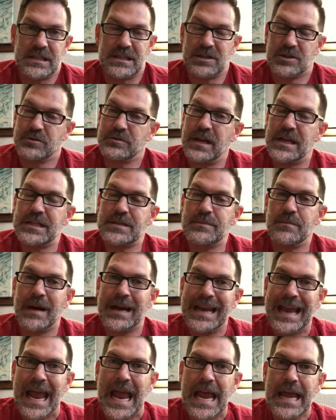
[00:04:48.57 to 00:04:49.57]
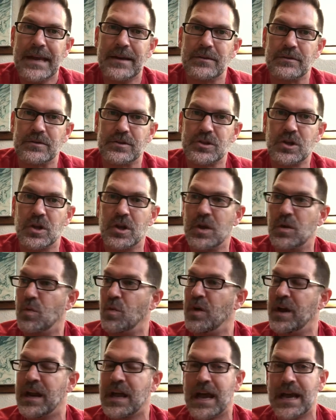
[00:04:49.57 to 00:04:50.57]
it creates my anchor so that
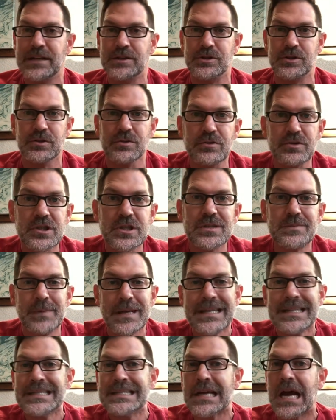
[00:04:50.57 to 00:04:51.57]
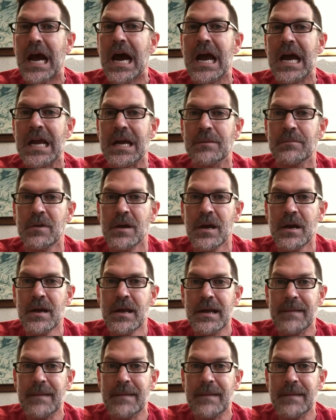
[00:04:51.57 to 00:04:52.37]
when I do spend time